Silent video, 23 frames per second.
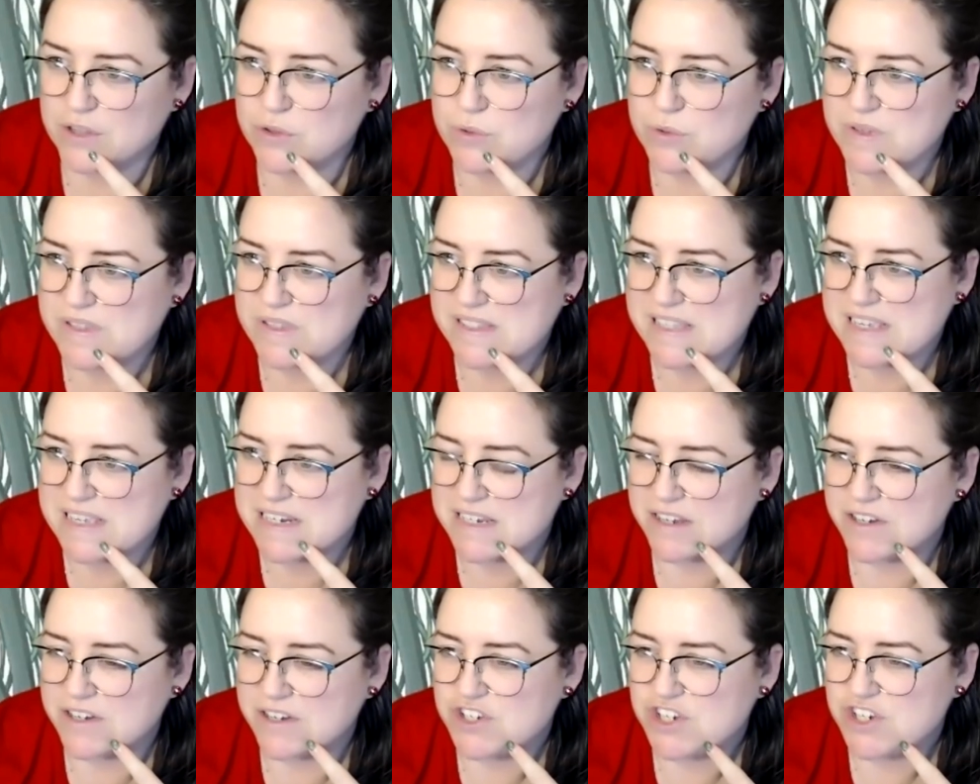
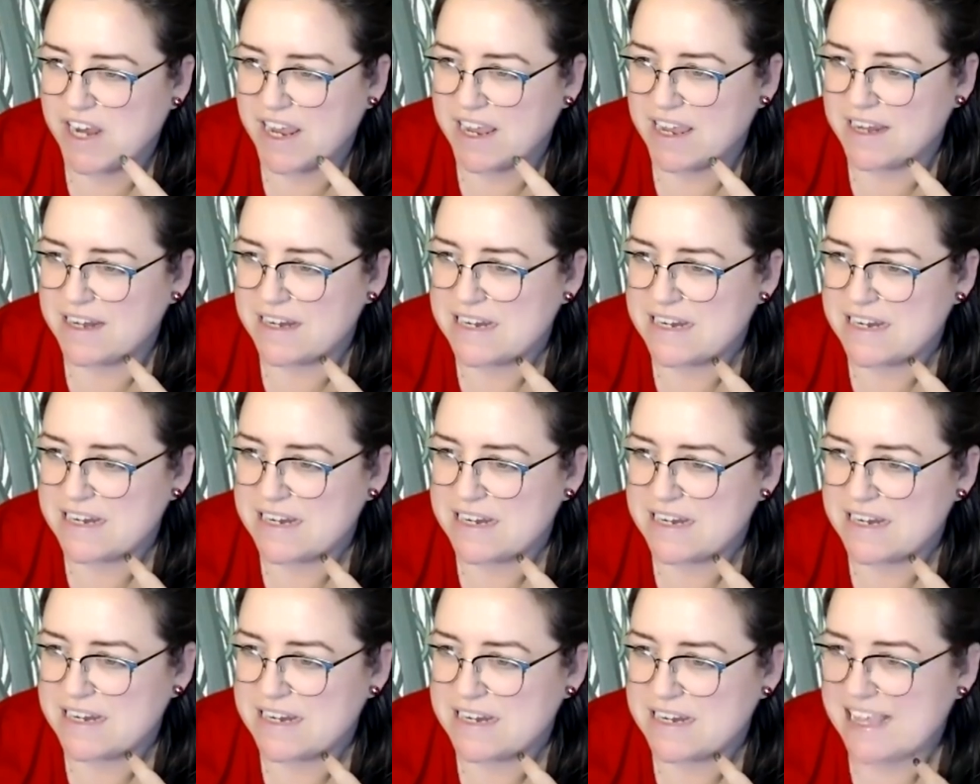Lucinda Jane
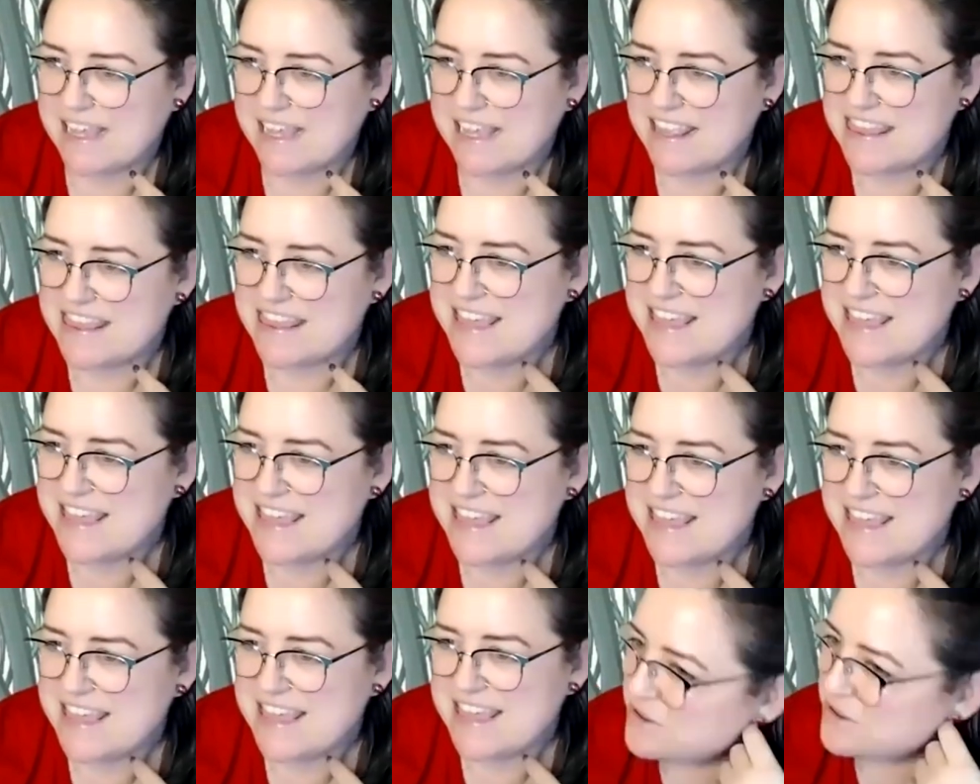said, thank
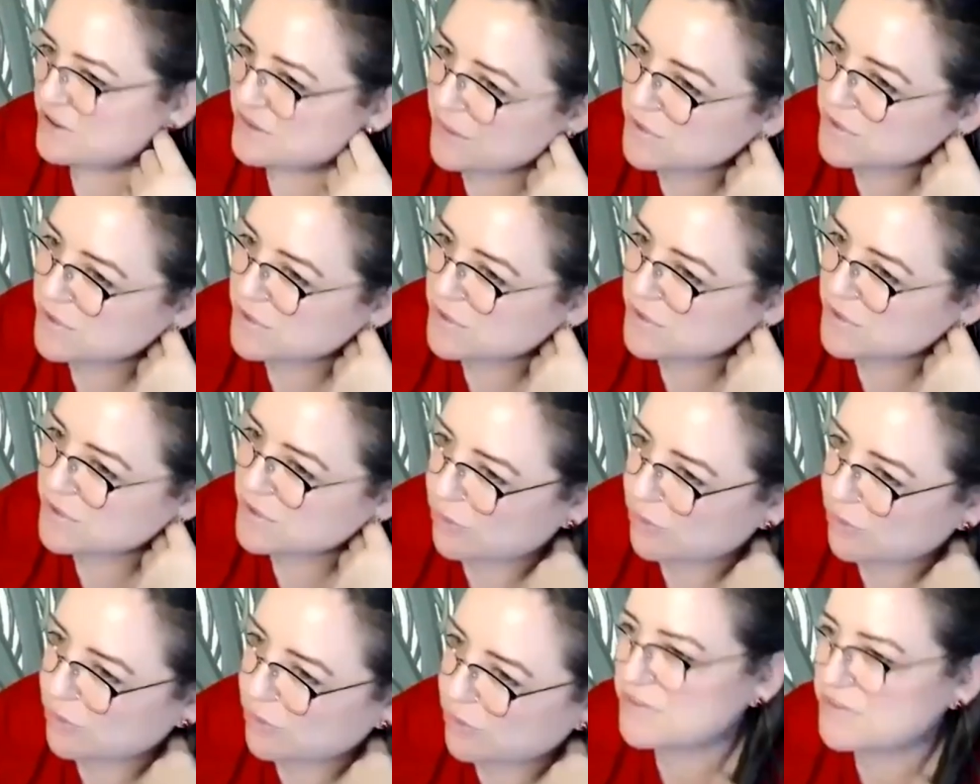you. That was so
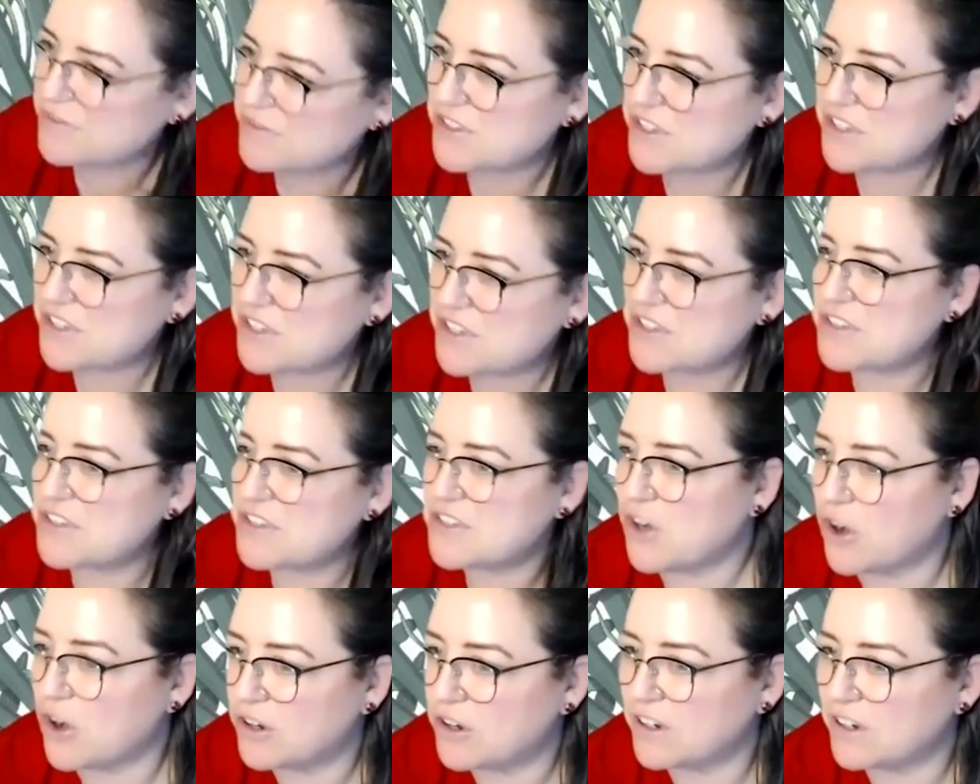informative.
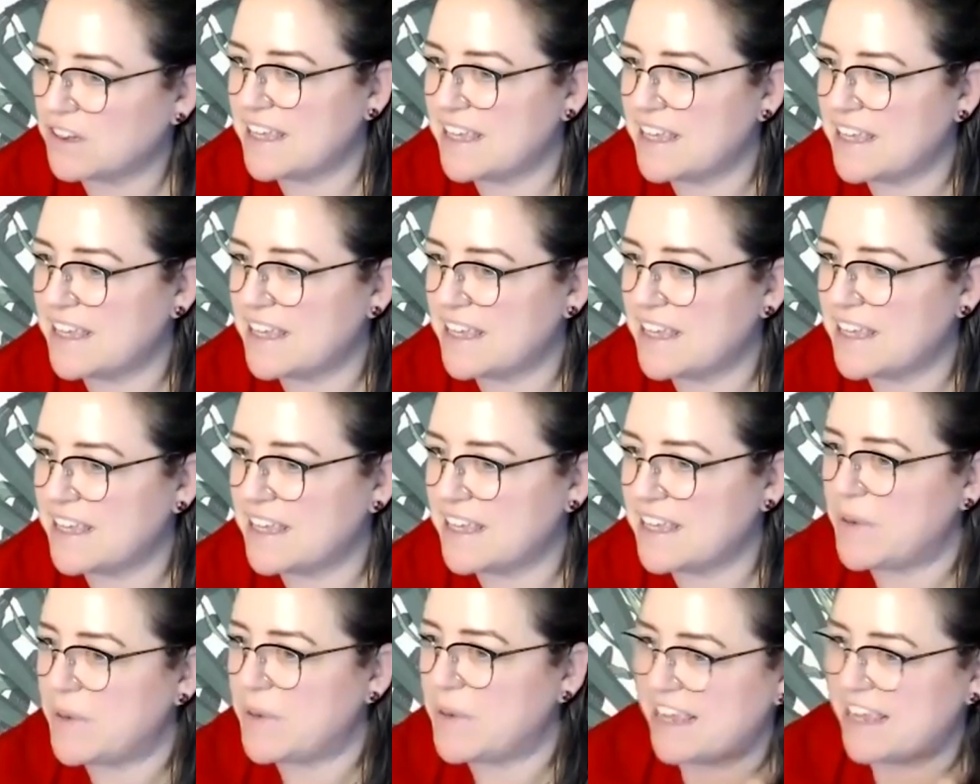Startling how
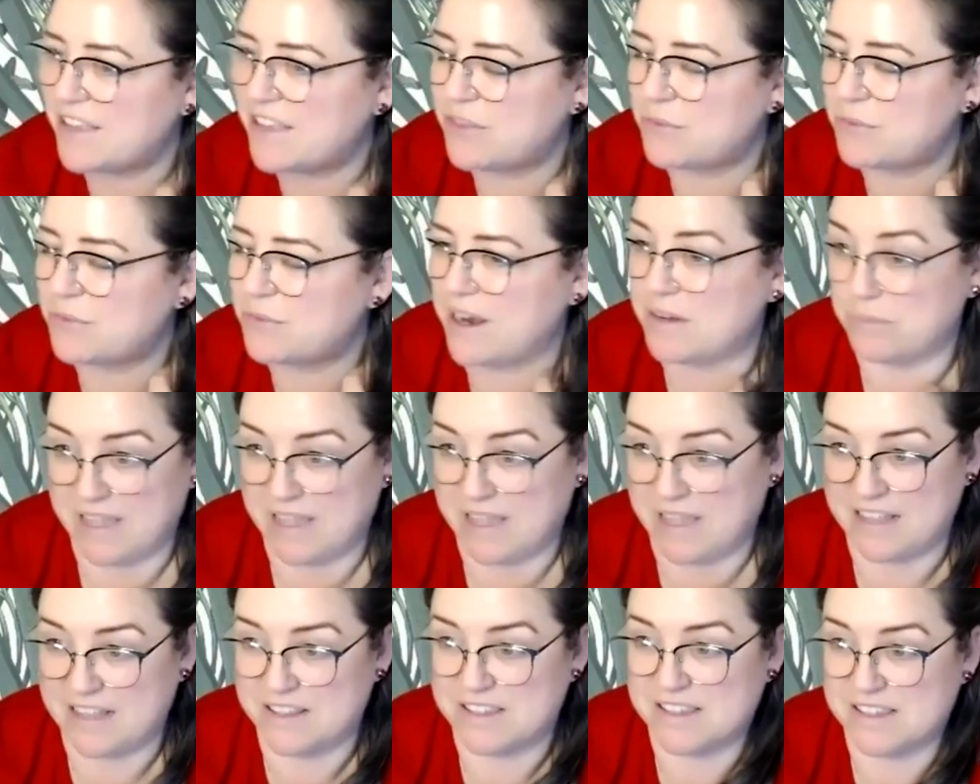many state-threatened
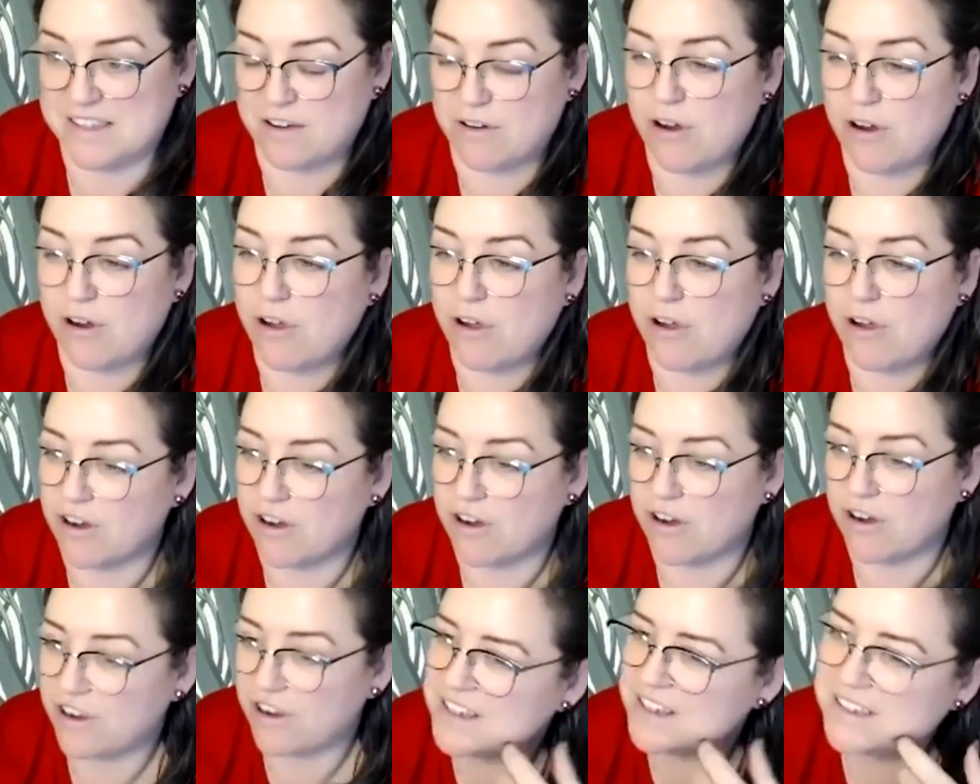plants there are.